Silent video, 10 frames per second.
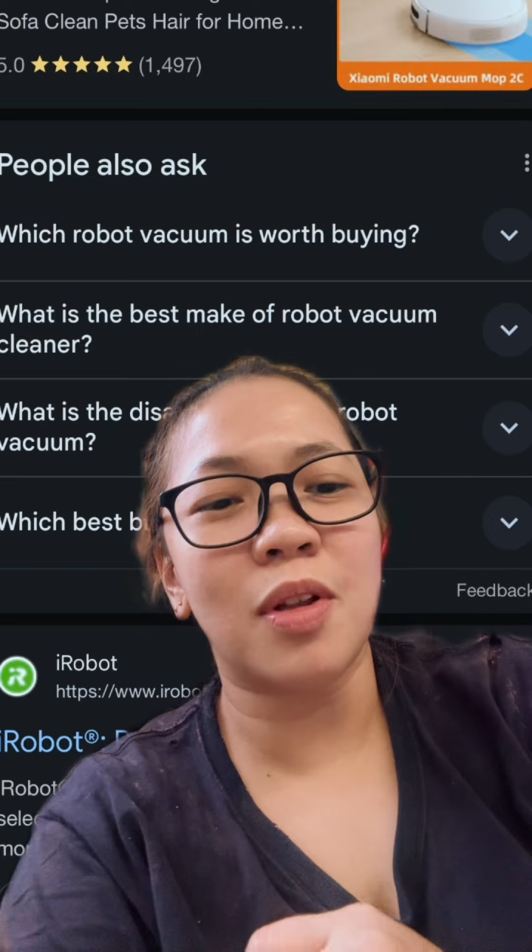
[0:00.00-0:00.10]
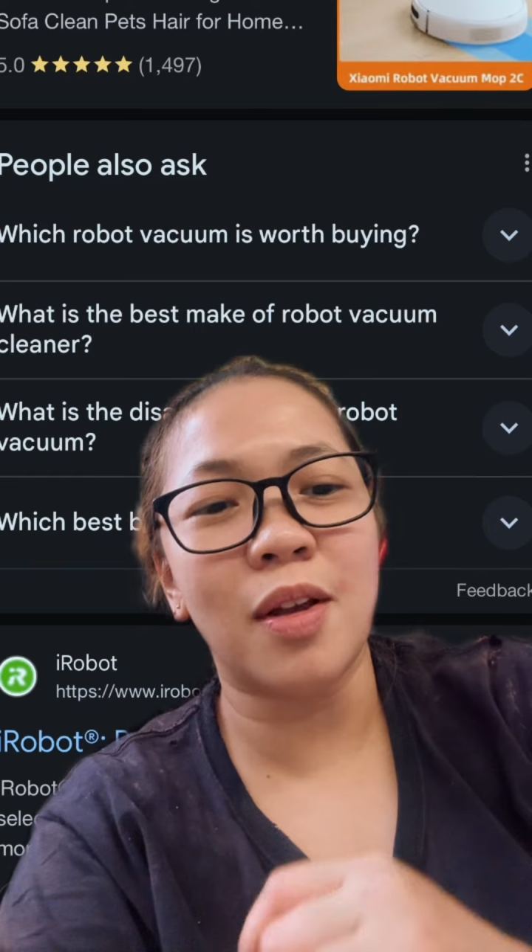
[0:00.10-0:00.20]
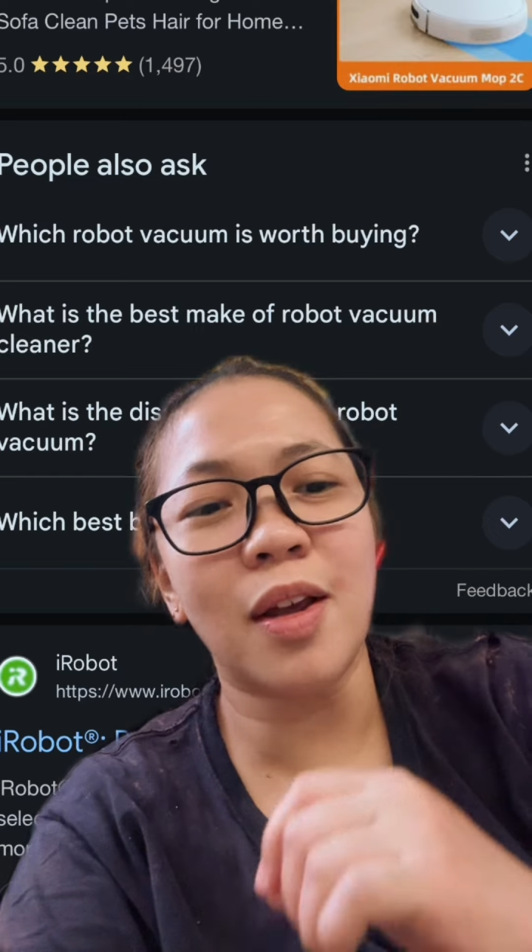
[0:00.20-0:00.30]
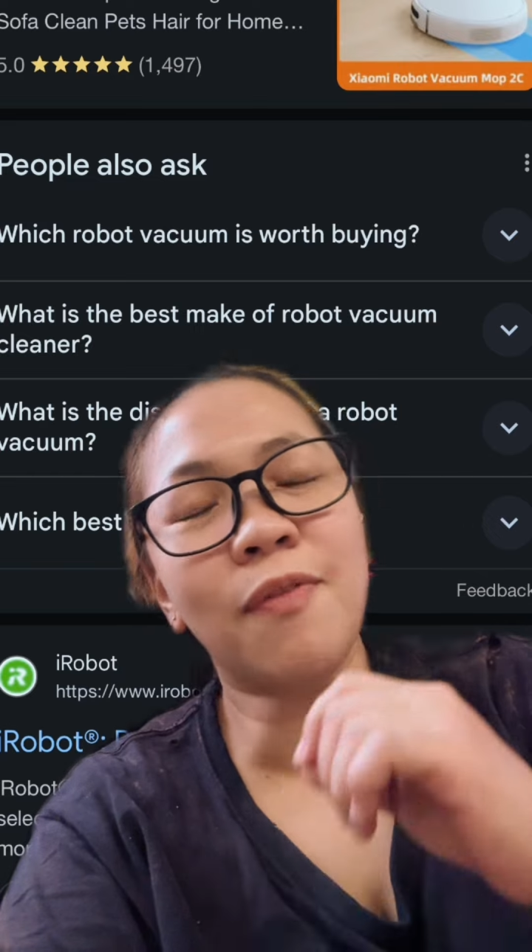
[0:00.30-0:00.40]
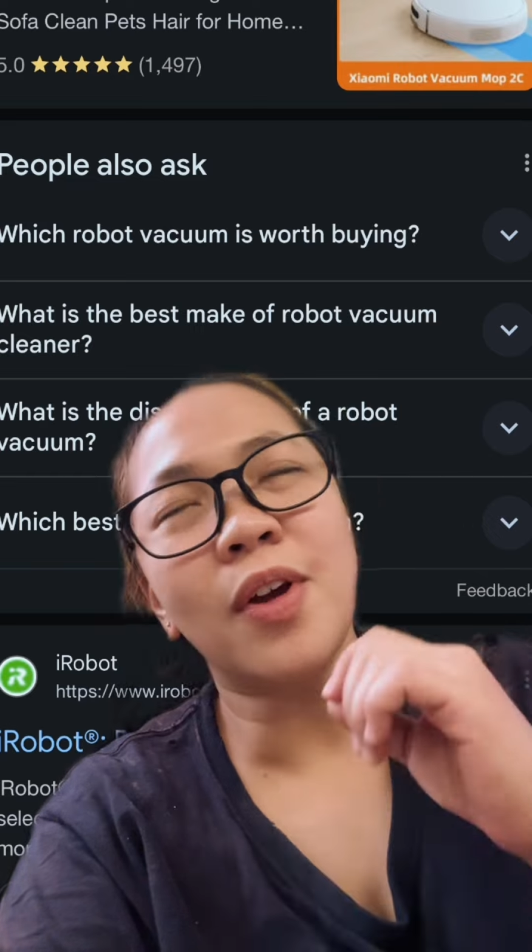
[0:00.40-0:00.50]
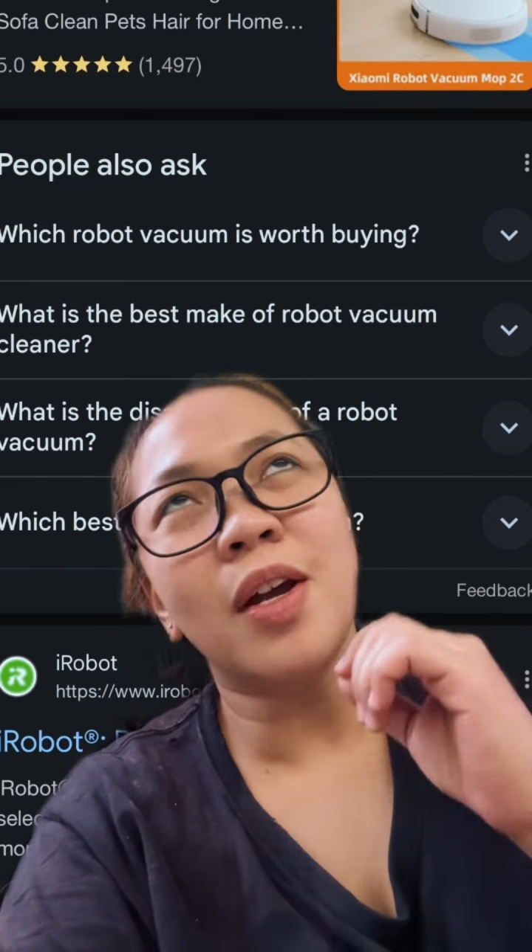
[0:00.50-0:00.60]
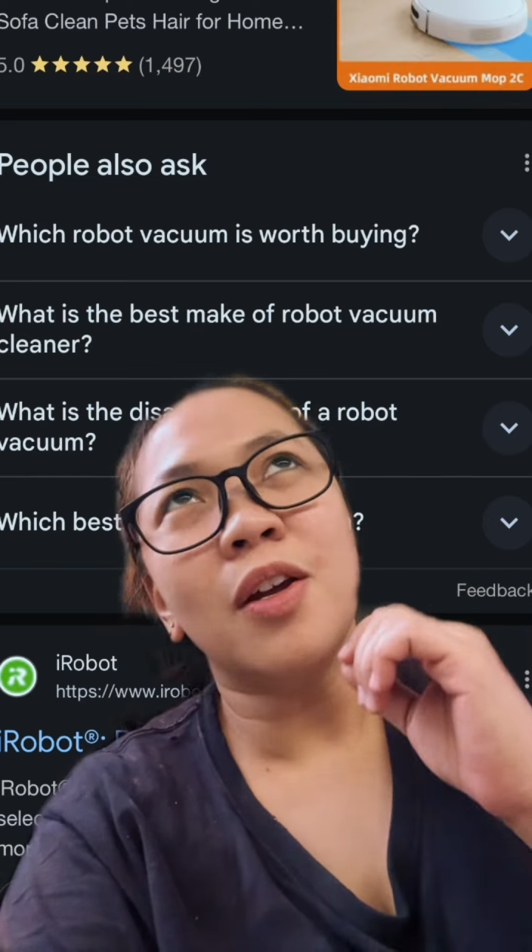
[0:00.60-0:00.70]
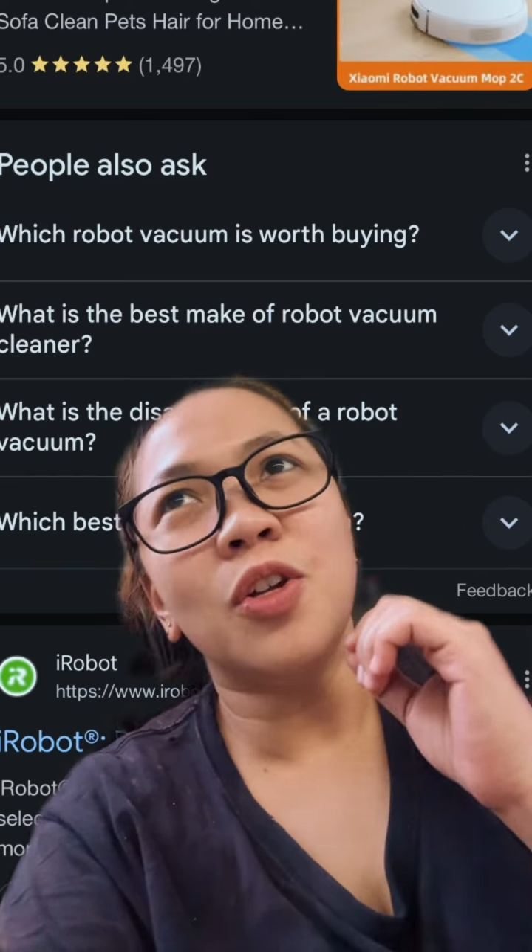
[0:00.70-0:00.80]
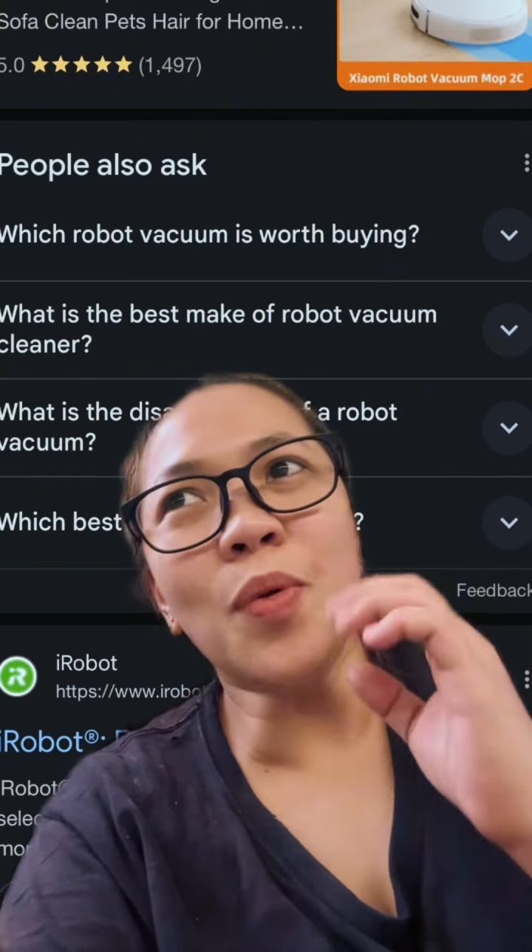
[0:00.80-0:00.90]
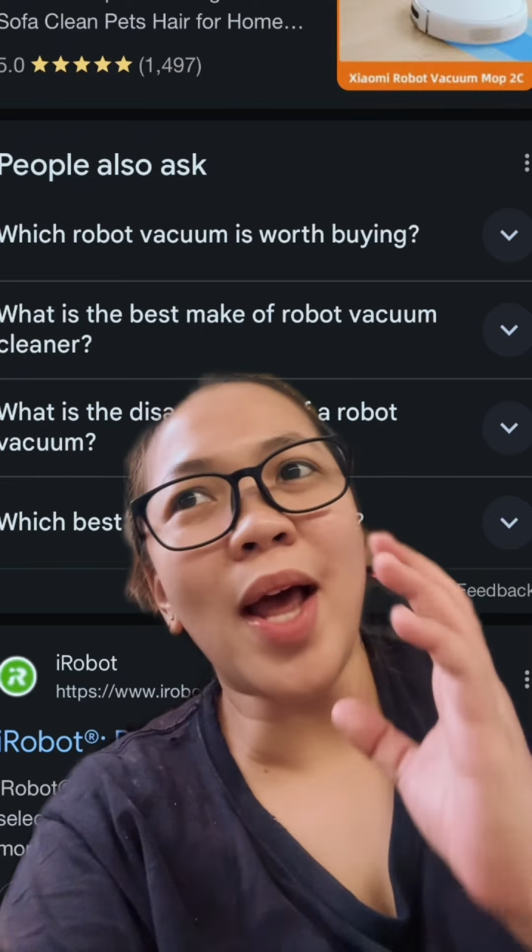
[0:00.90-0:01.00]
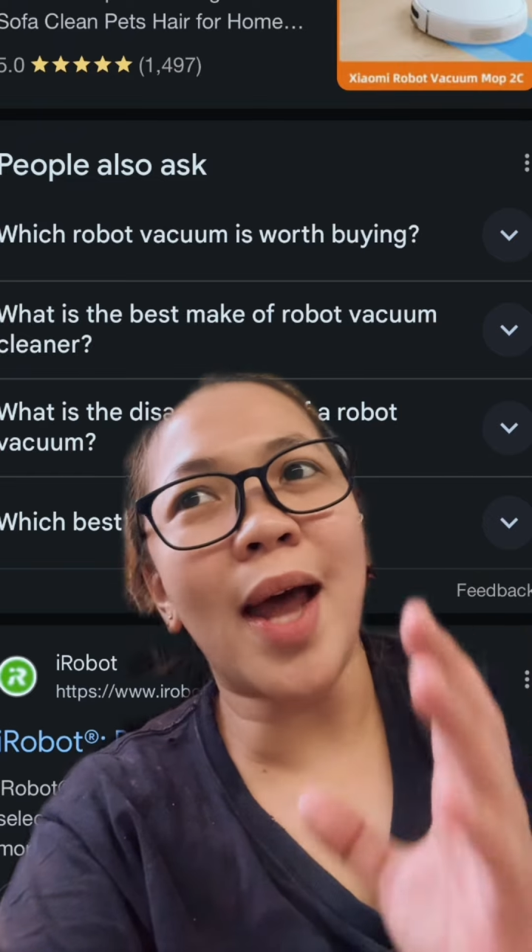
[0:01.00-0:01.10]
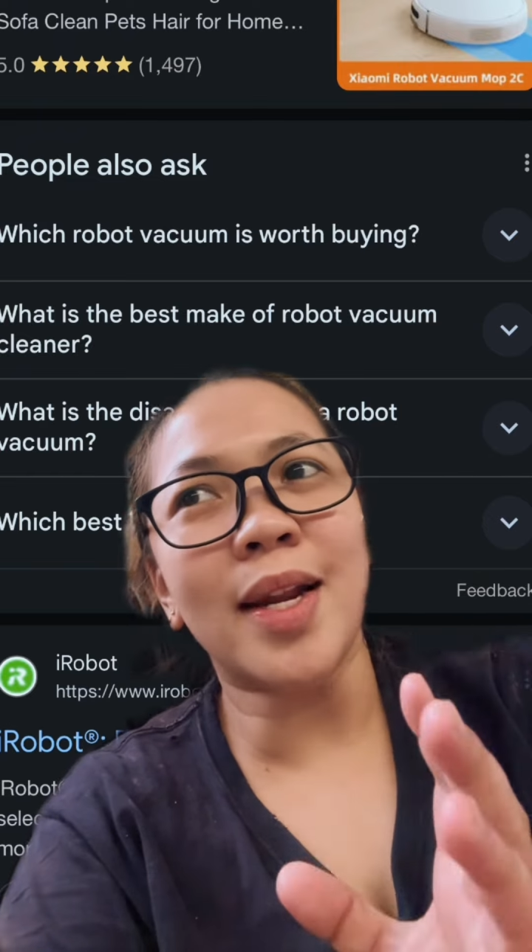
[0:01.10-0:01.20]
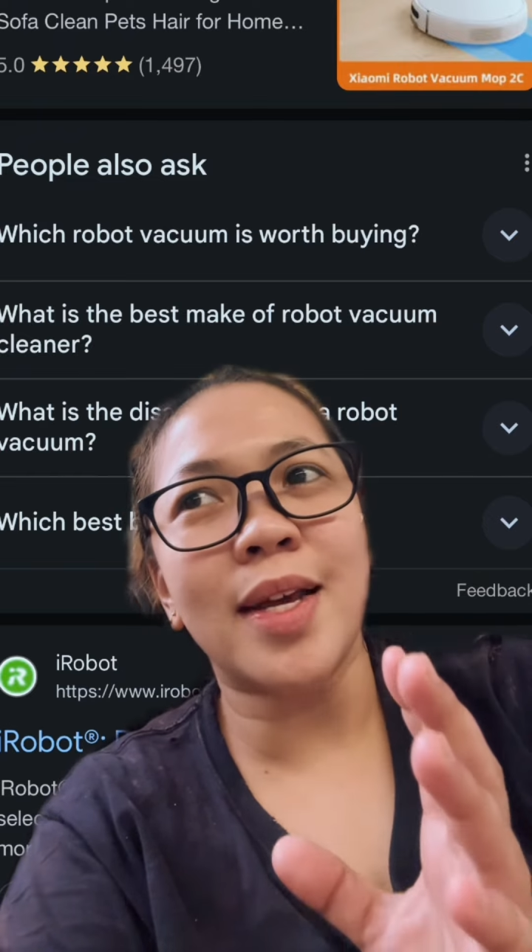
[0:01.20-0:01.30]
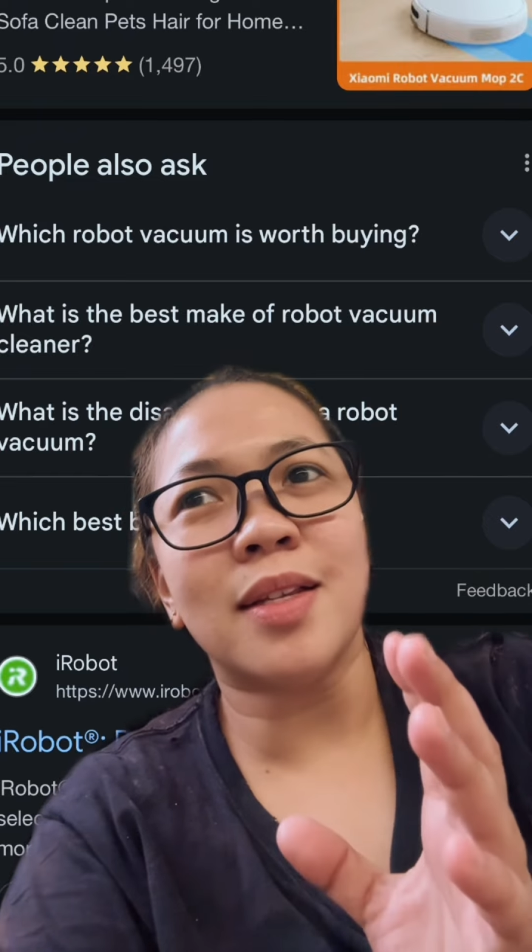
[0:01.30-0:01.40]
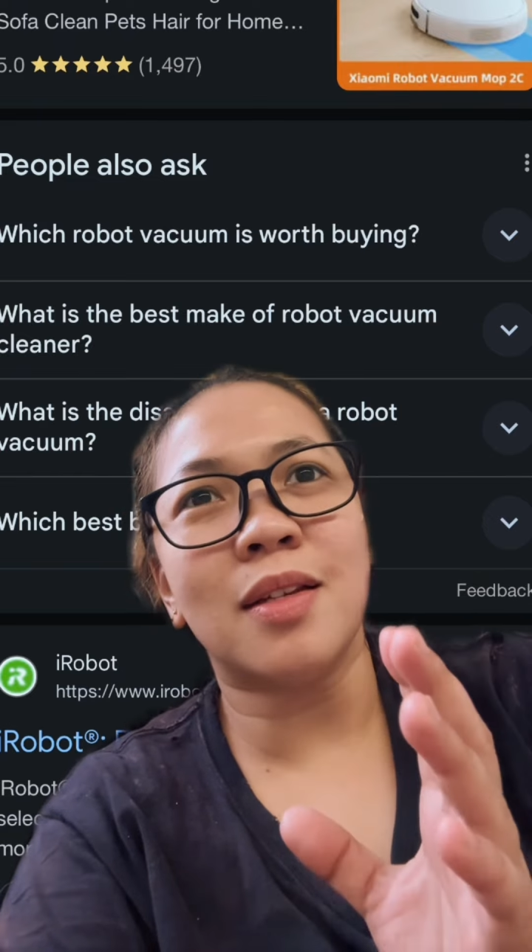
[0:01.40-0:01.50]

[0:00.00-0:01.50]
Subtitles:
if you would analyze